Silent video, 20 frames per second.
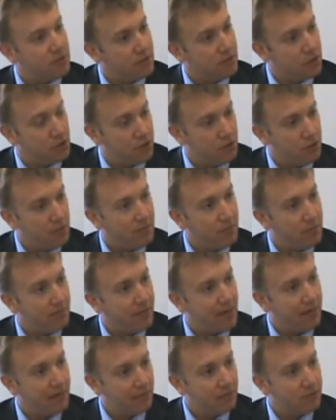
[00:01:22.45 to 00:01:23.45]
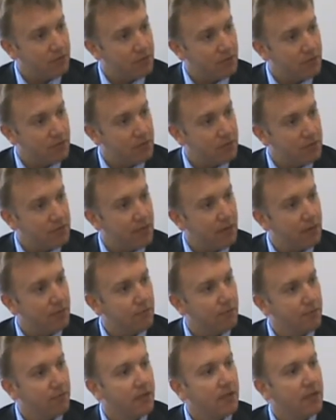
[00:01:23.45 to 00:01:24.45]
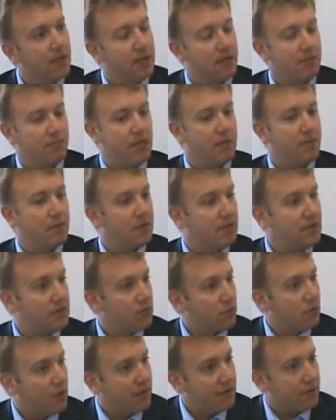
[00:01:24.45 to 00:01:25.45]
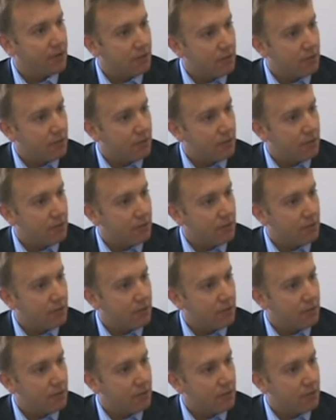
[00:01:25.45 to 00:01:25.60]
to the tumour biology itself. It may be that it's quite an